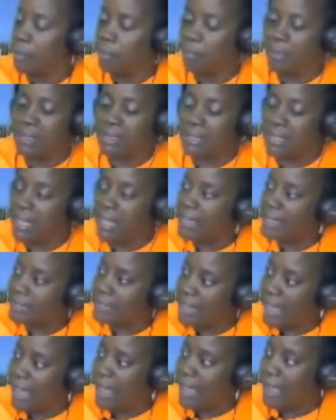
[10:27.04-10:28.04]
Besides
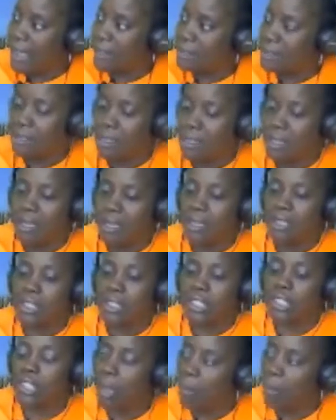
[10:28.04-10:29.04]
that,
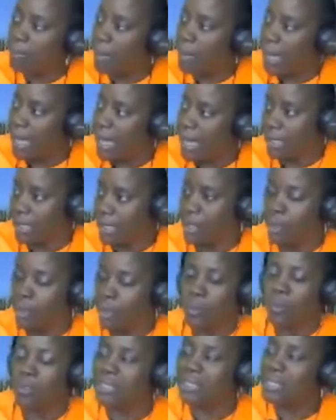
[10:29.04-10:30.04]
somebody
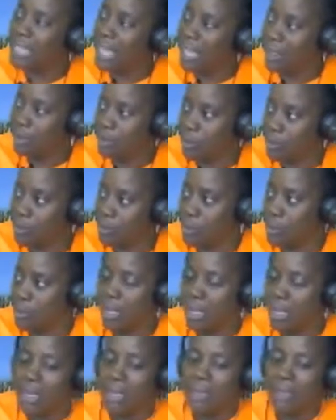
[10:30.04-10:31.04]
will tell you
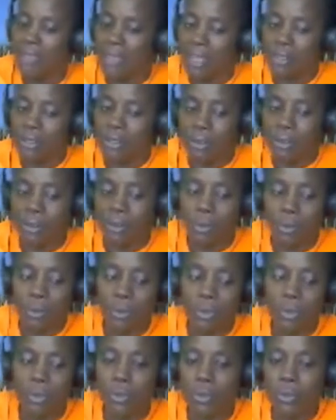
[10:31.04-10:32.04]
that, you know,
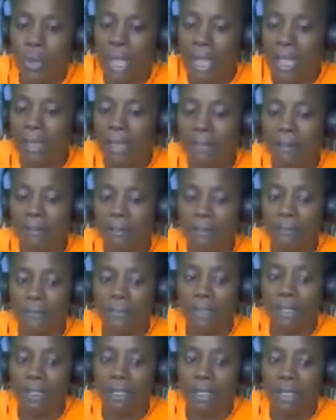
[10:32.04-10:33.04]
you have
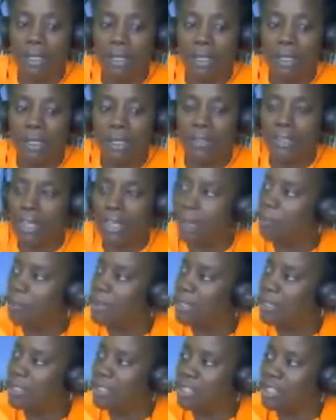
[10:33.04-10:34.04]
the
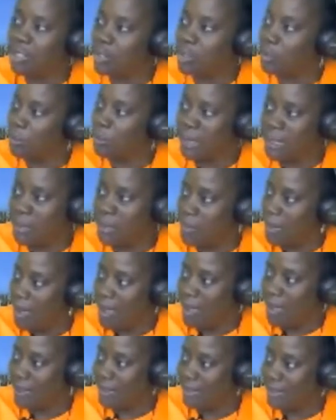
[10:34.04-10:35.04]
ability to play
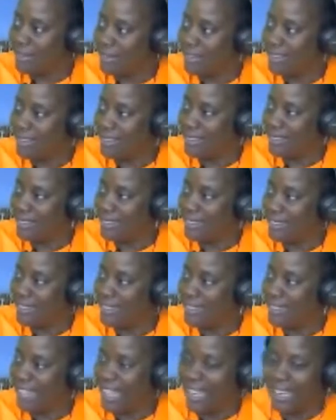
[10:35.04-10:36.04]
ball.
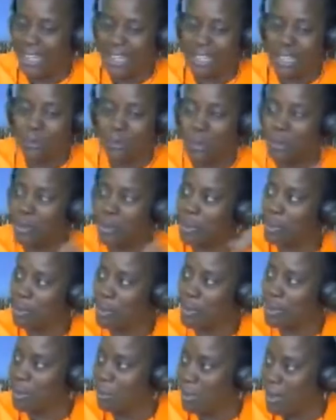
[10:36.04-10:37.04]
I like the way you
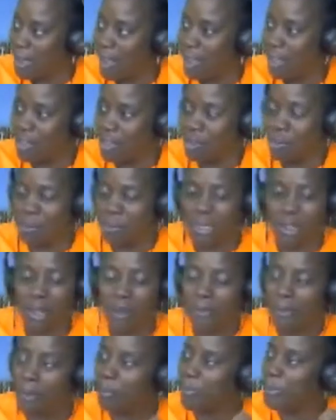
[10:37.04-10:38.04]
throw the ball. You
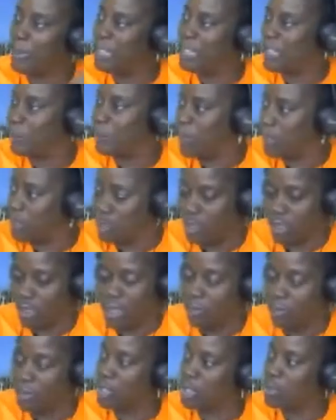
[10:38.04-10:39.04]
become the best pitcher.
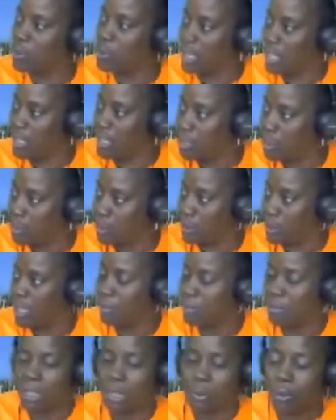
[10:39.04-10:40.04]
Let me train you.
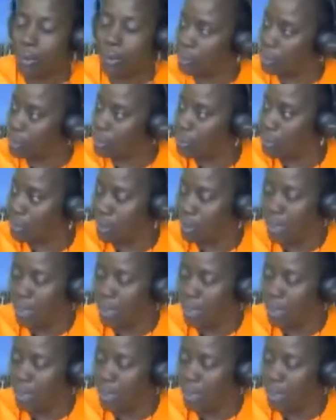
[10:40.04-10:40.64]
Let me coach you.